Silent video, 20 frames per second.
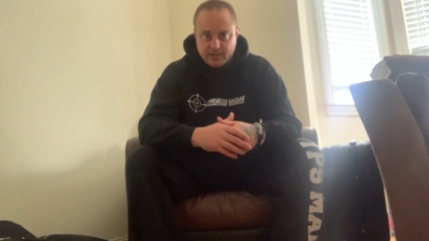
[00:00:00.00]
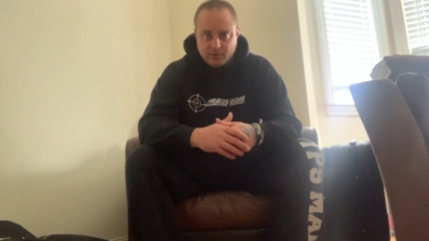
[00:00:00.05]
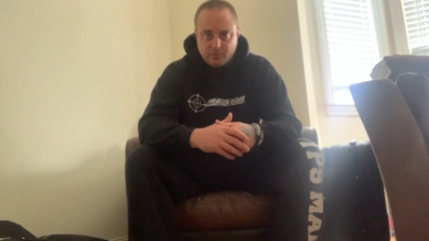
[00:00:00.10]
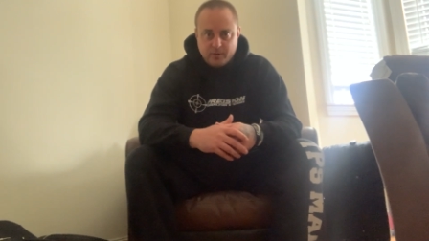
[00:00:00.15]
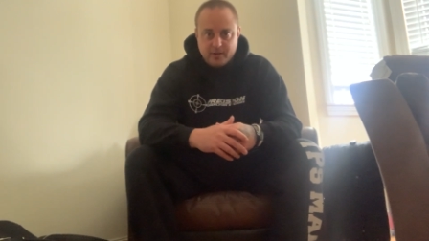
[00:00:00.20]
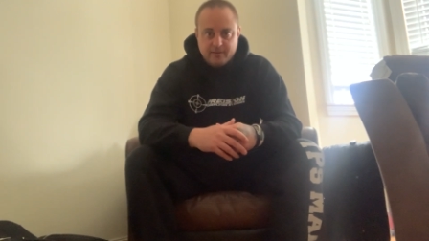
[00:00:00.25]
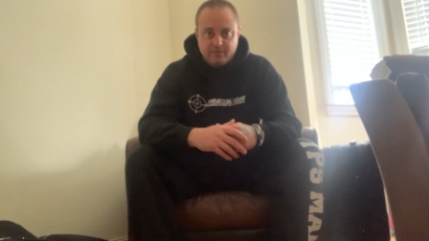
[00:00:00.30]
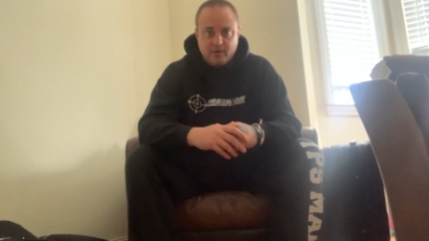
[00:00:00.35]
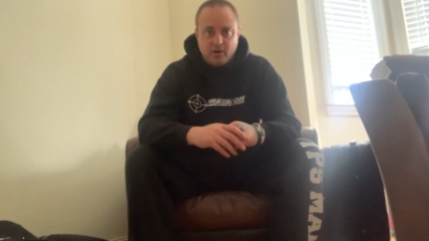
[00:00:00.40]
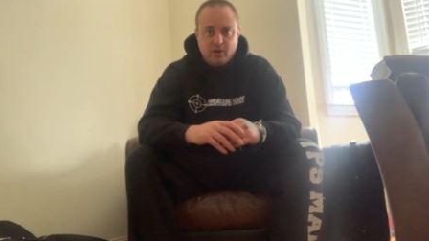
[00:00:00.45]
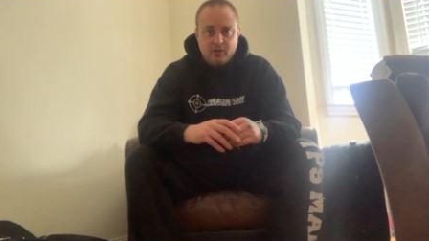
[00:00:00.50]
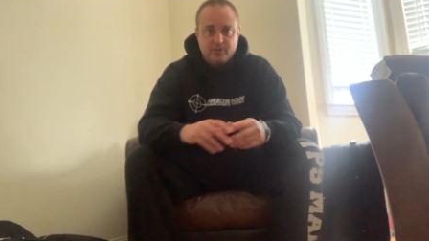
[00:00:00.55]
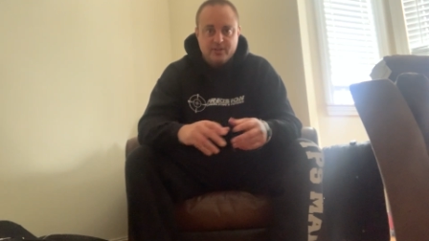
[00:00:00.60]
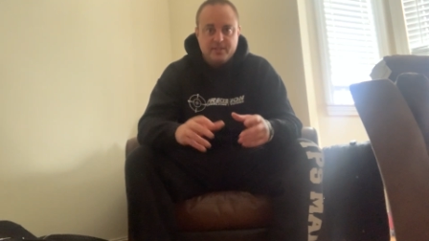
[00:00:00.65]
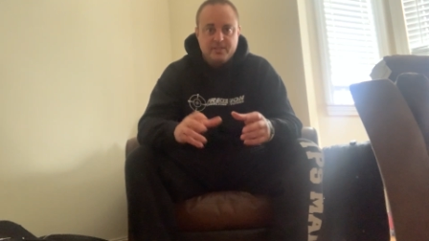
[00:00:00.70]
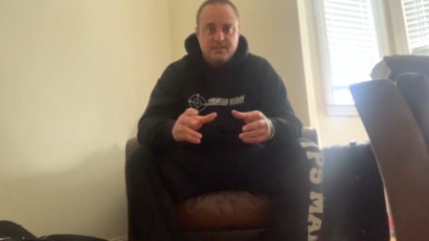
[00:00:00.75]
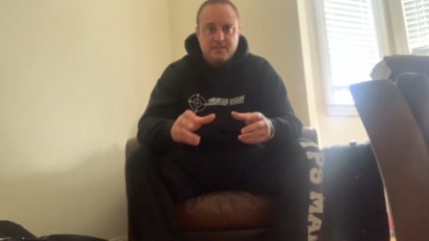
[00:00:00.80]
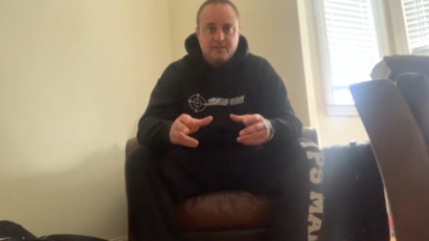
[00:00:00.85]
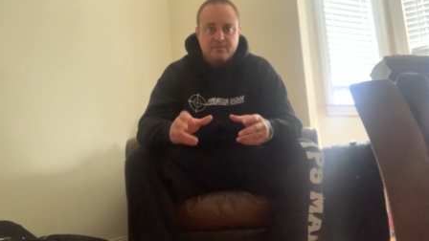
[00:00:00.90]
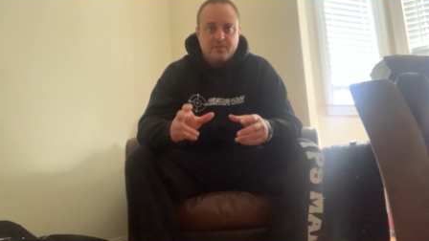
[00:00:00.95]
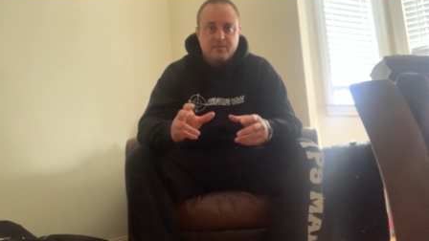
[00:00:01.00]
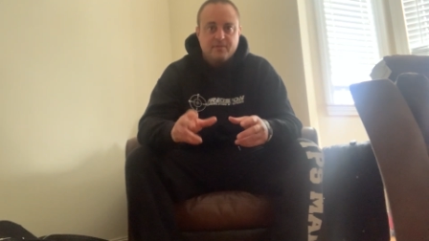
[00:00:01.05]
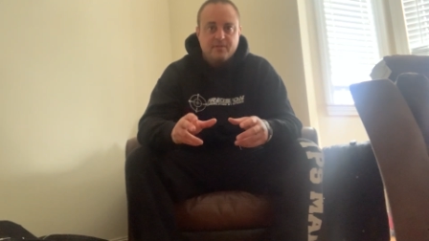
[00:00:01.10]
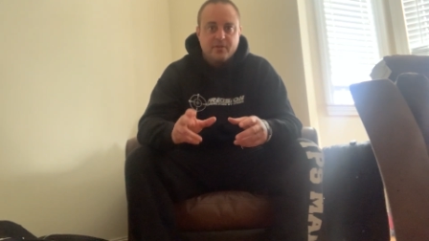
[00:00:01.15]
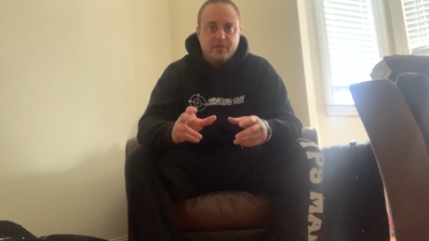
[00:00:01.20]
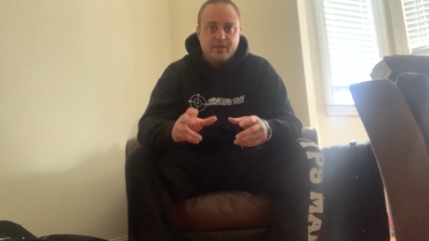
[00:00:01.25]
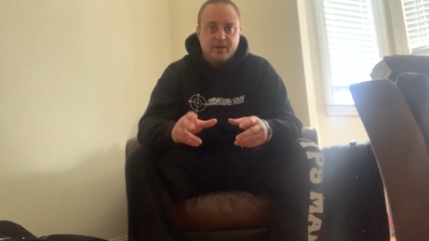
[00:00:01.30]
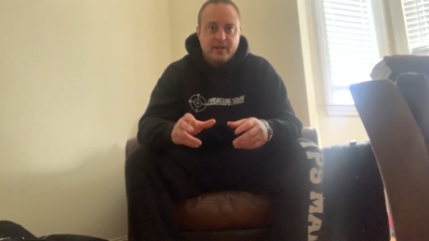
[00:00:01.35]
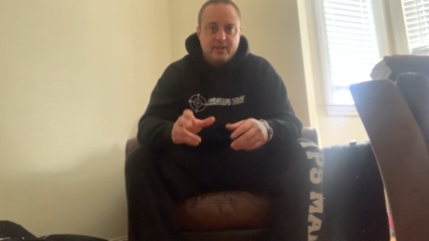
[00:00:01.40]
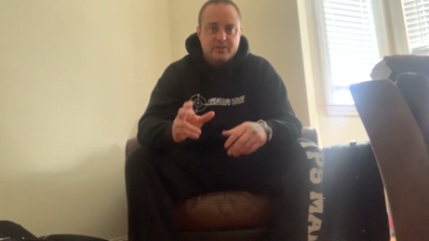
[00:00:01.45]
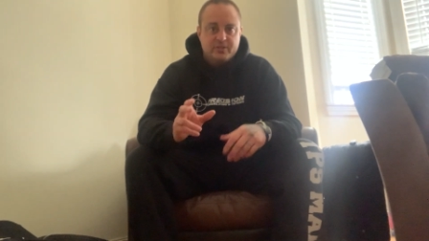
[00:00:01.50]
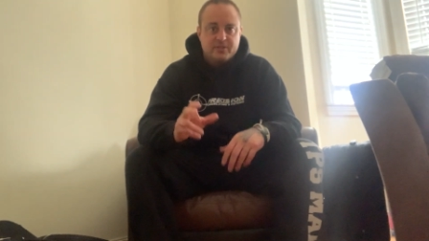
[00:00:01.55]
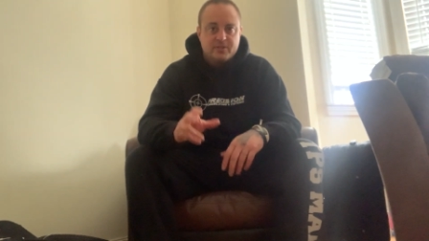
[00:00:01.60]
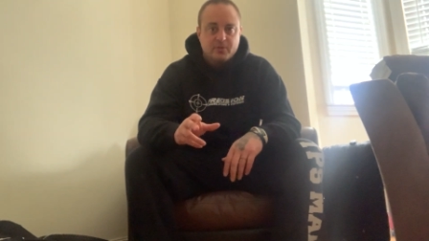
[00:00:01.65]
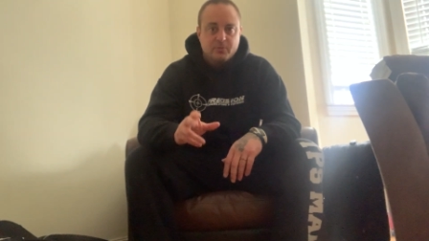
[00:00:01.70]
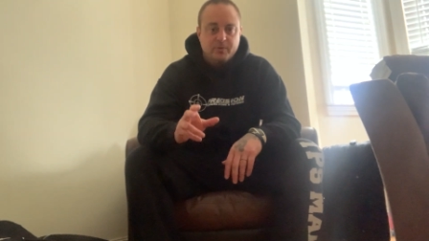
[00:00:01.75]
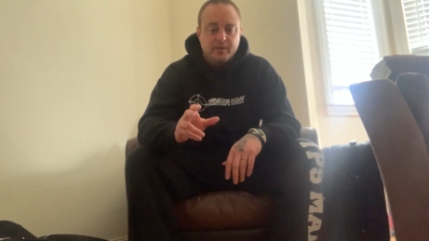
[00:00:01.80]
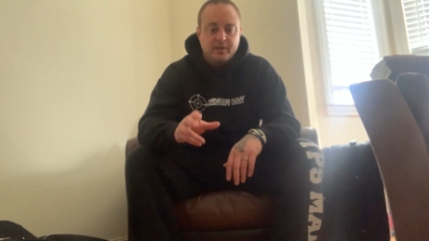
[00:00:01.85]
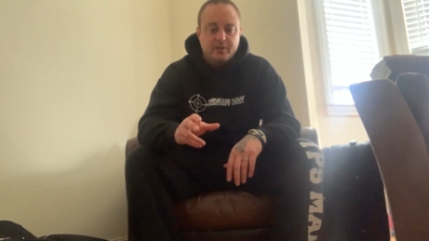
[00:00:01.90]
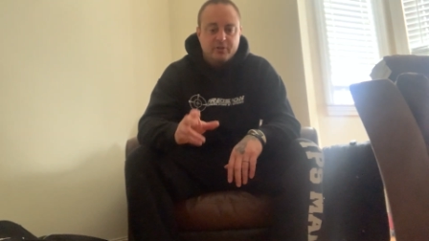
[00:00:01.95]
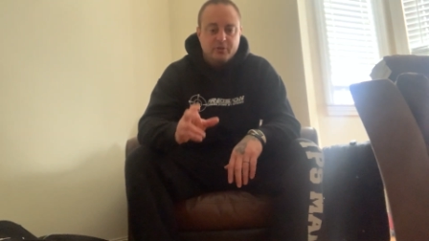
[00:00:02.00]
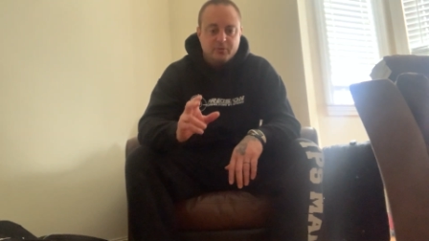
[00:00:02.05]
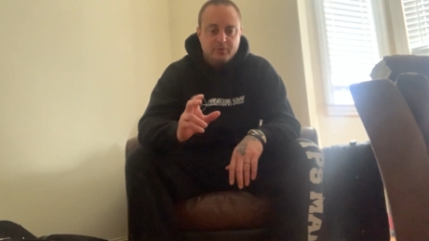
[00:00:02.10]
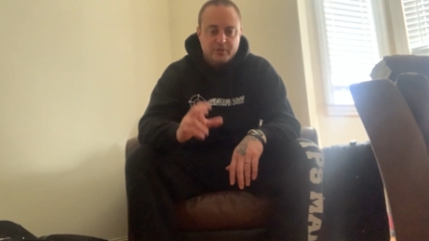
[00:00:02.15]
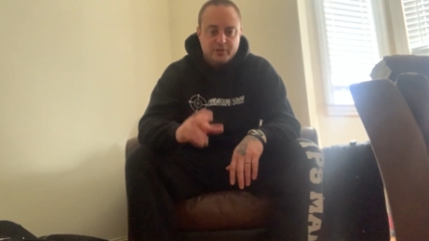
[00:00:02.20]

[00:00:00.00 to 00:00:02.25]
Like, we have all these different variations that we can do